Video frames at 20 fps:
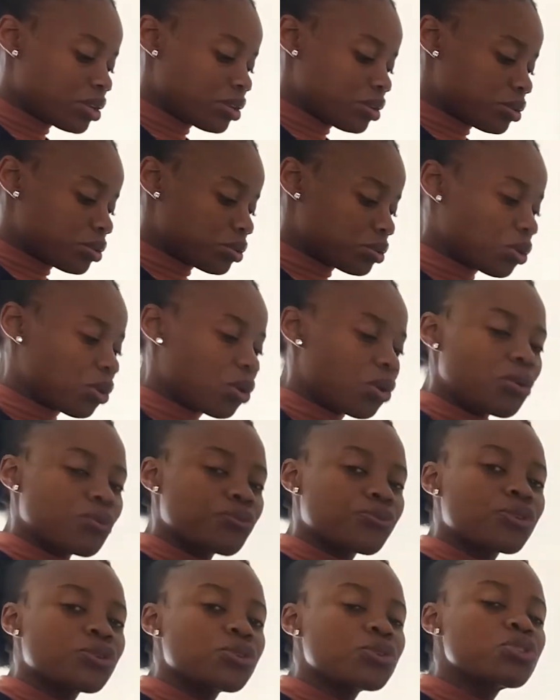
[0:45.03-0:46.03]
So
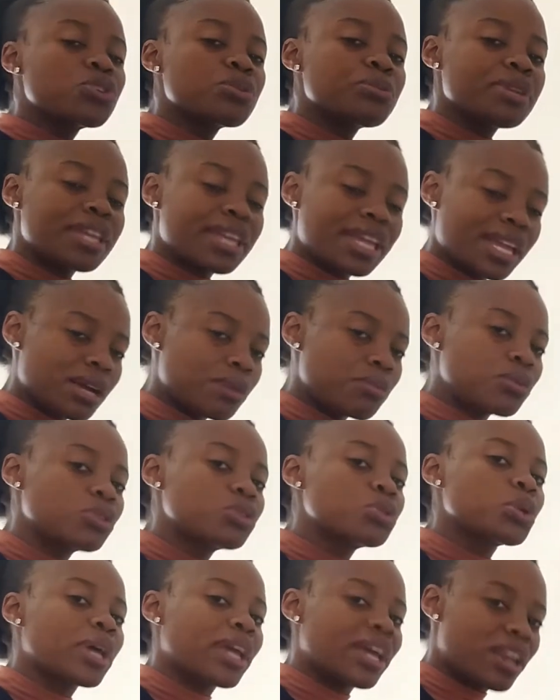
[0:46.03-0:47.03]
for you to be able
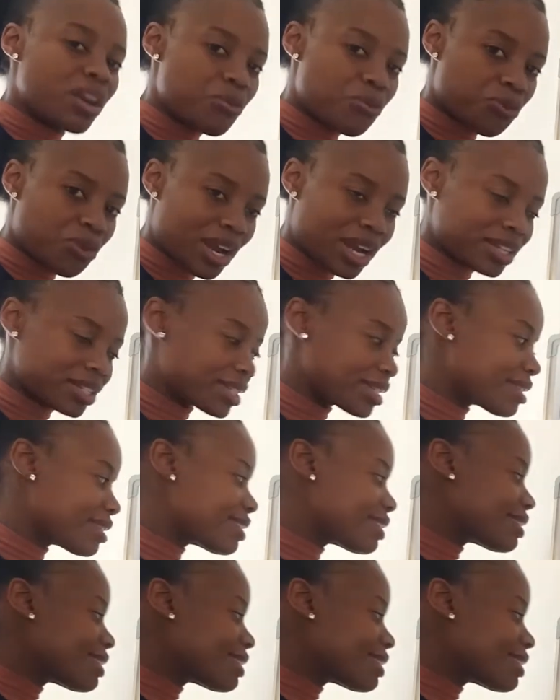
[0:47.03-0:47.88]
to add fractions,